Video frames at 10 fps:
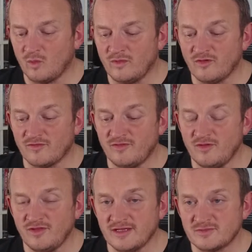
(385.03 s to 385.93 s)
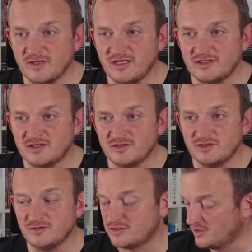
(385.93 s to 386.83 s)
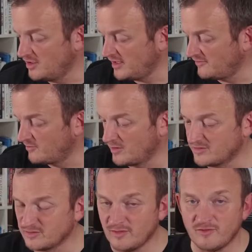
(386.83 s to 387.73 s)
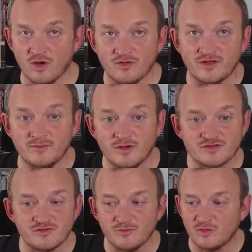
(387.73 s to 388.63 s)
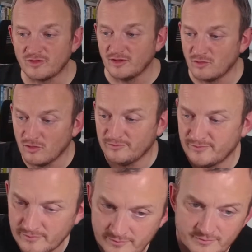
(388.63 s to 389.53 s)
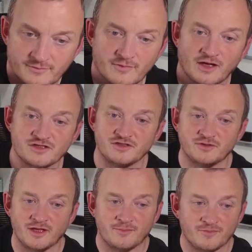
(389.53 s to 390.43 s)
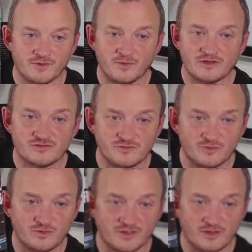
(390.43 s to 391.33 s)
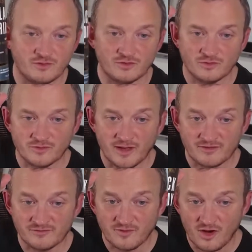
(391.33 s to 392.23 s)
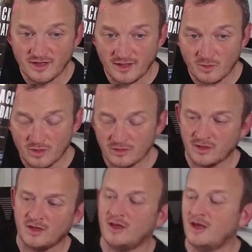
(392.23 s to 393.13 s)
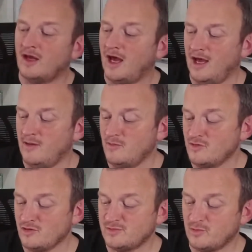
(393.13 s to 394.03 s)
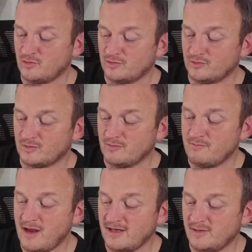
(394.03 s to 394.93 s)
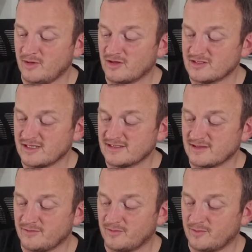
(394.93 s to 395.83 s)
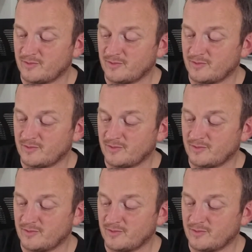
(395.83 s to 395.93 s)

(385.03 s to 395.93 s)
We've got a few things we need to do tonight, haven't we? So we've got the Master of Malt, the inaugural. I should do that. The Master of Malt, the inaugural Black Friday one. Notable mainly because it is a